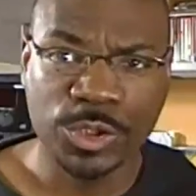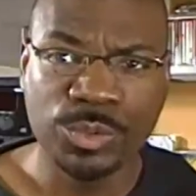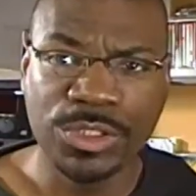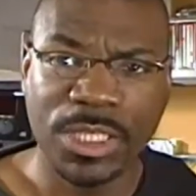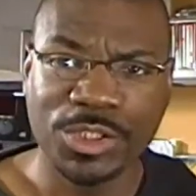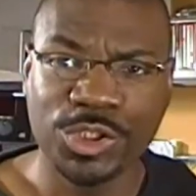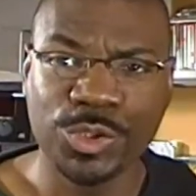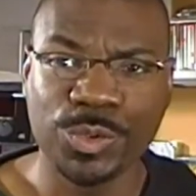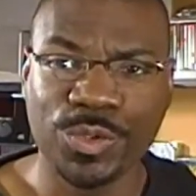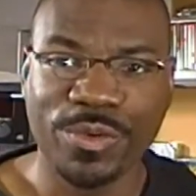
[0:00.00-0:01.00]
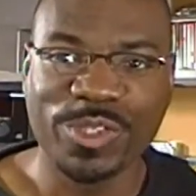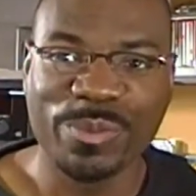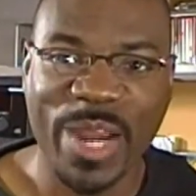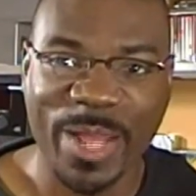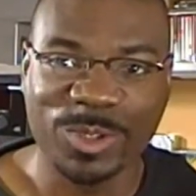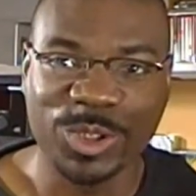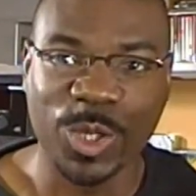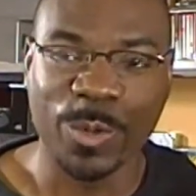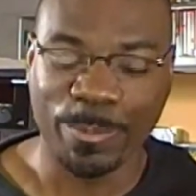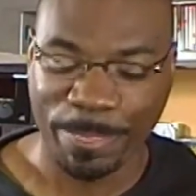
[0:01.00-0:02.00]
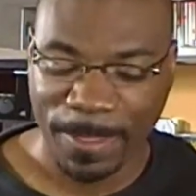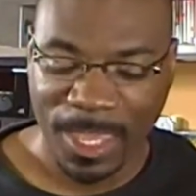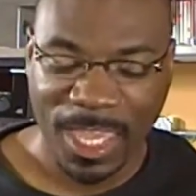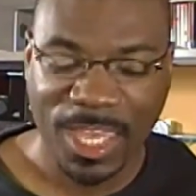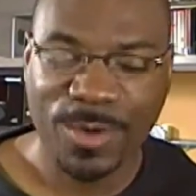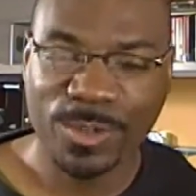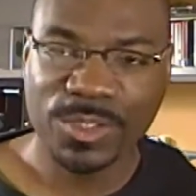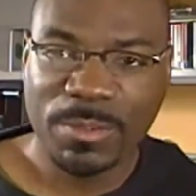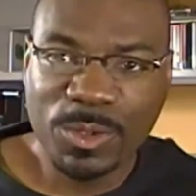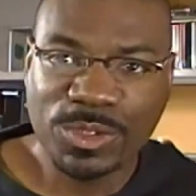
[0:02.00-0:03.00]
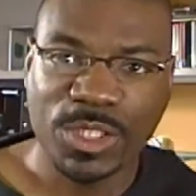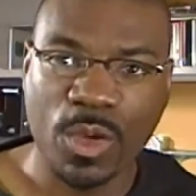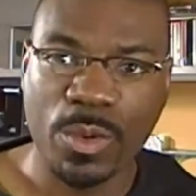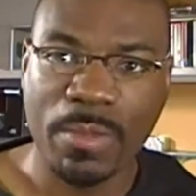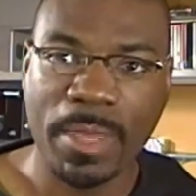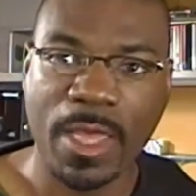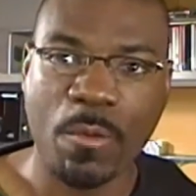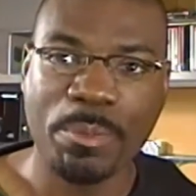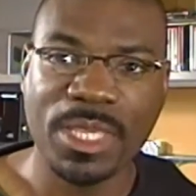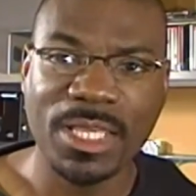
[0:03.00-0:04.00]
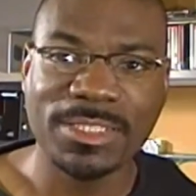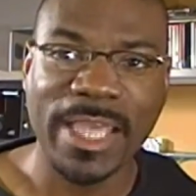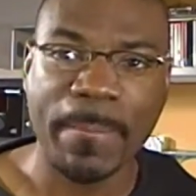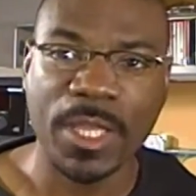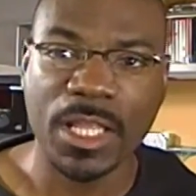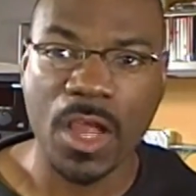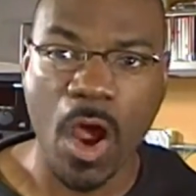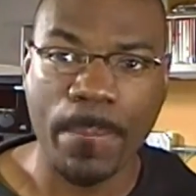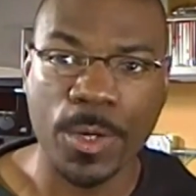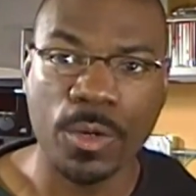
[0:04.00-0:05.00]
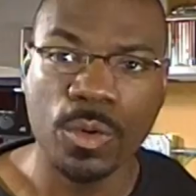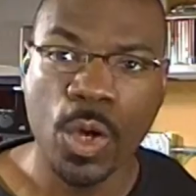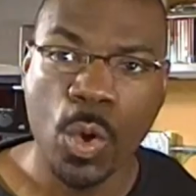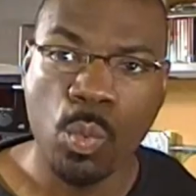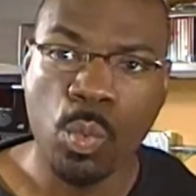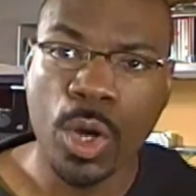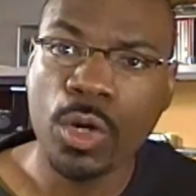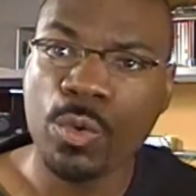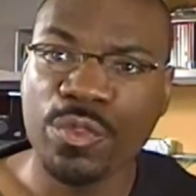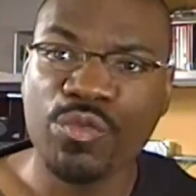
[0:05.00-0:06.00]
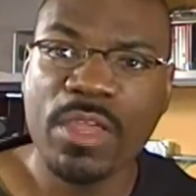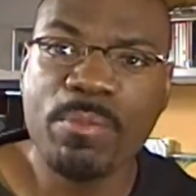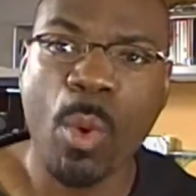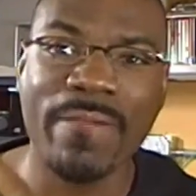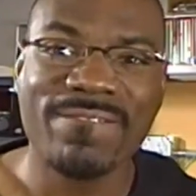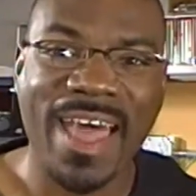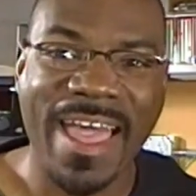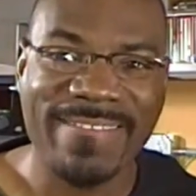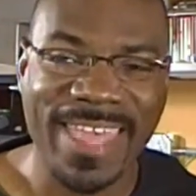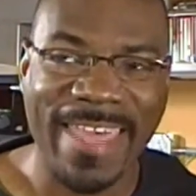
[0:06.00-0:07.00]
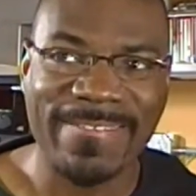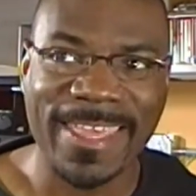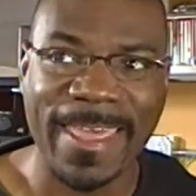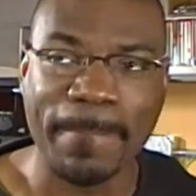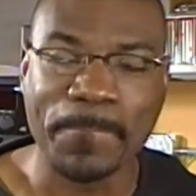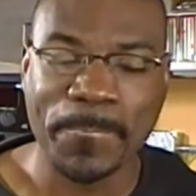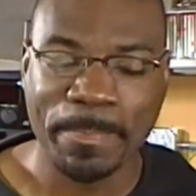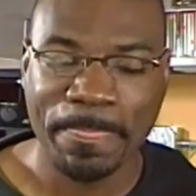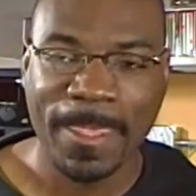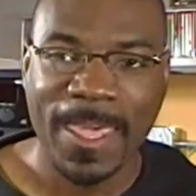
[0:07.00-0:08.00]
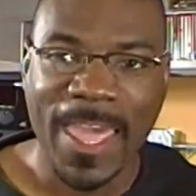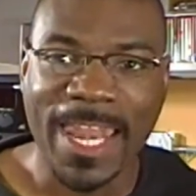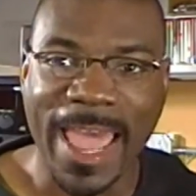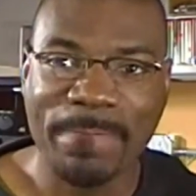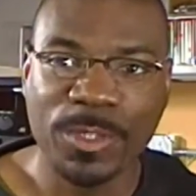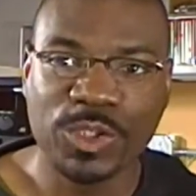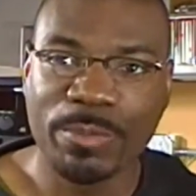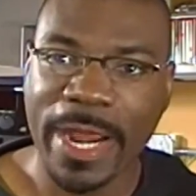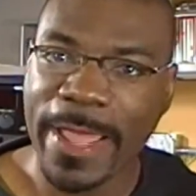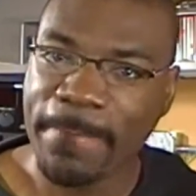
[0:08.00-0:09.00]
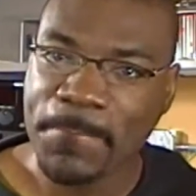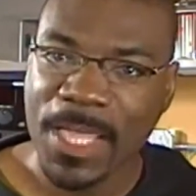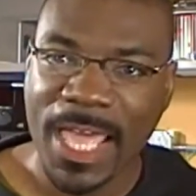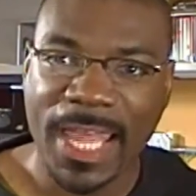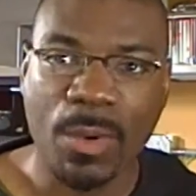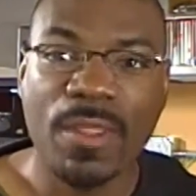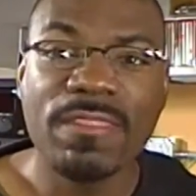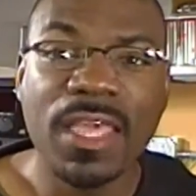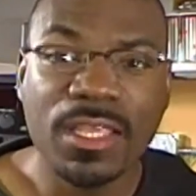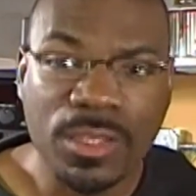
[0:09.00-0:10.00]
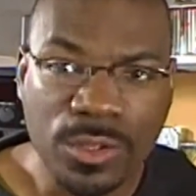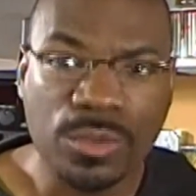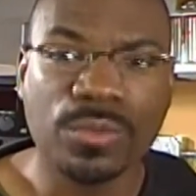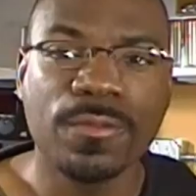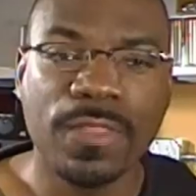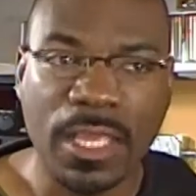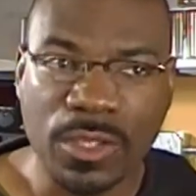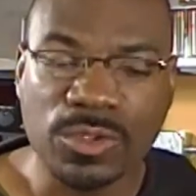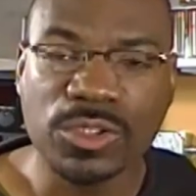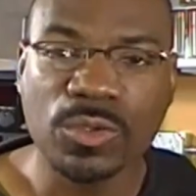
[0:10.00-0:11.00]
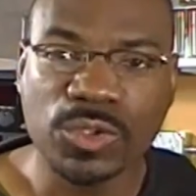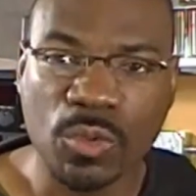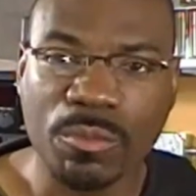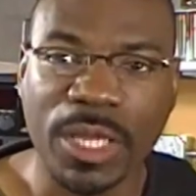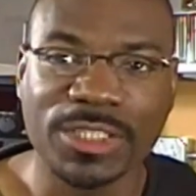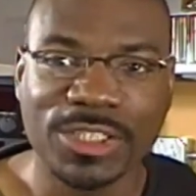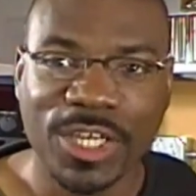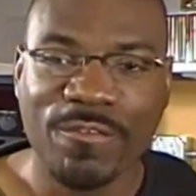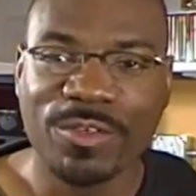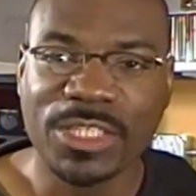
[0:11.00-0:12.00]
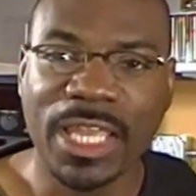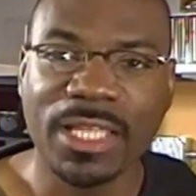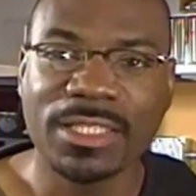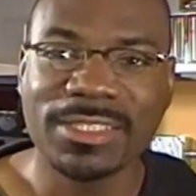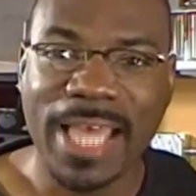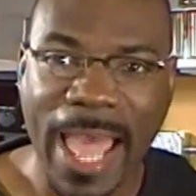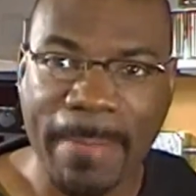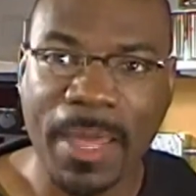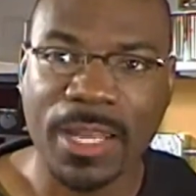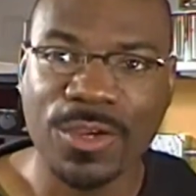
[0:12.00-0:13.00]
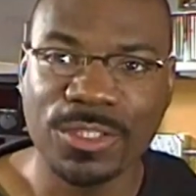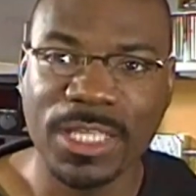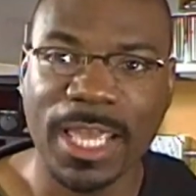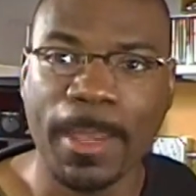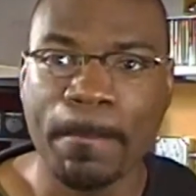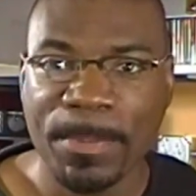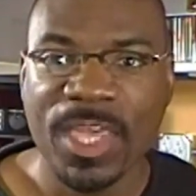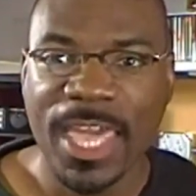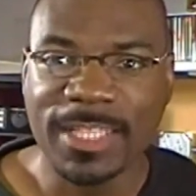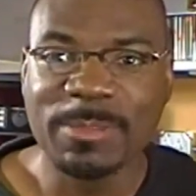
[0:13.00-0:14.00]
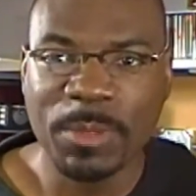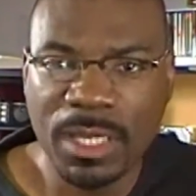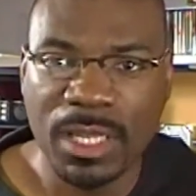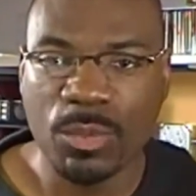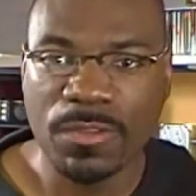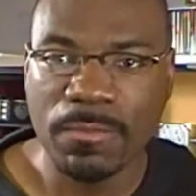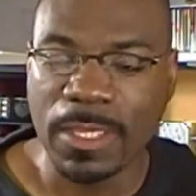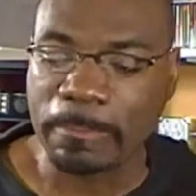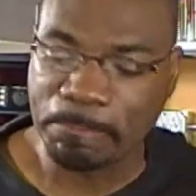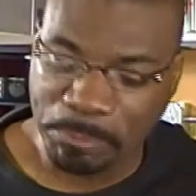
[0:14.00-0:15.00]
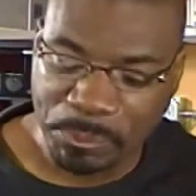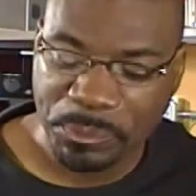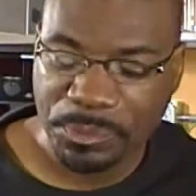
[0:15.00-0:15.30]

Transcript: are tuned in to The Richard Brown Show here on WCOM LP, Chapel Hill and Carborough, 103.5 FM. And I'm Richard Brown, and I want to thank you so much for taking time out of your day and spending it with me.